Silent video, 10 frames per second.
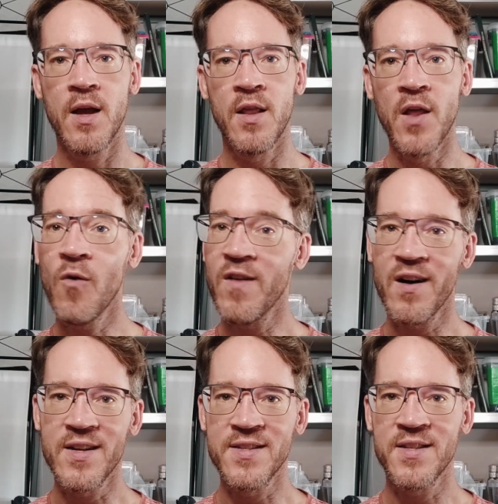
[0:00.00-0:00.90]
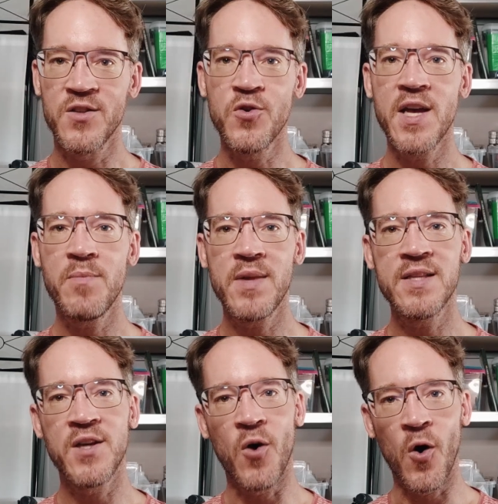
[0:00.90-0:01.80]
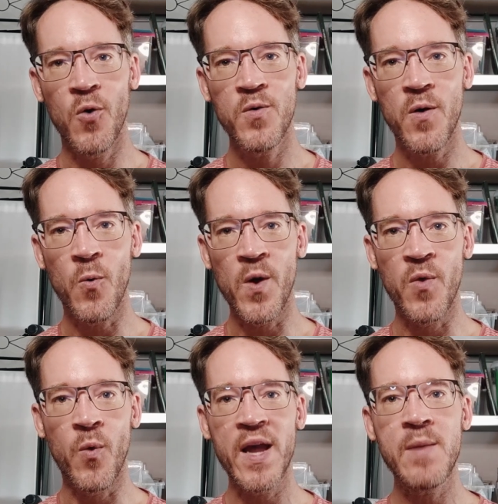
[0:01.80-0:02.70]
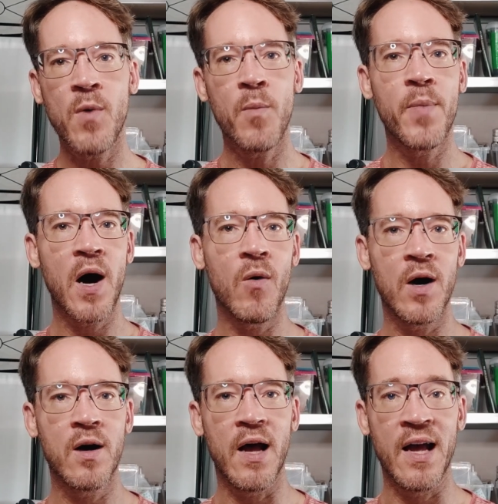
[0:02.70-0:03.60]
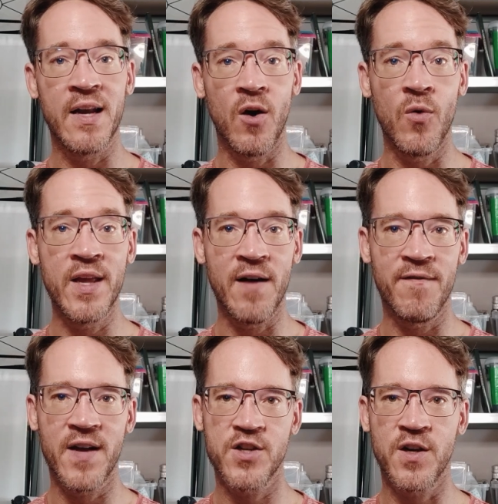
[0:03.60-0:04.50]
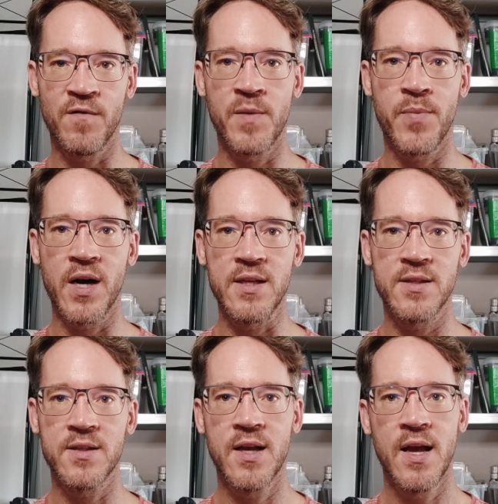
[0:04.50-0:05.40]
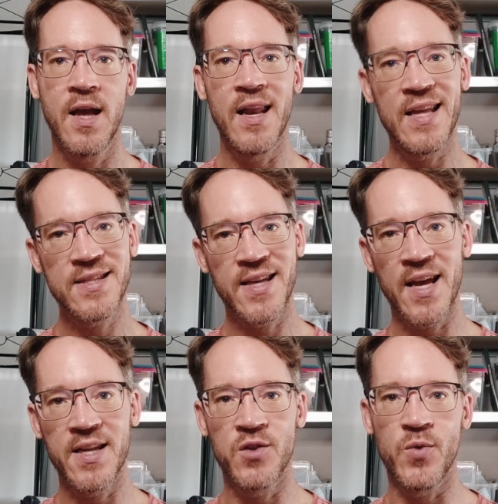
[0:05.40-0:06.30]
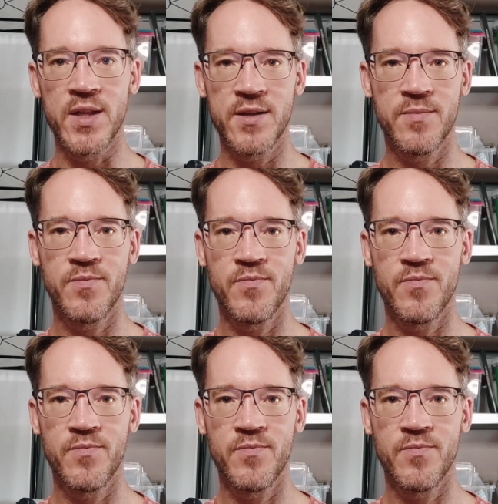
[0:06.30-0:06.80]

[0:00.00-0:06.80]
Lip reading: No worries, you can build your own with way more power and only a fraction of the price. Let's get into it.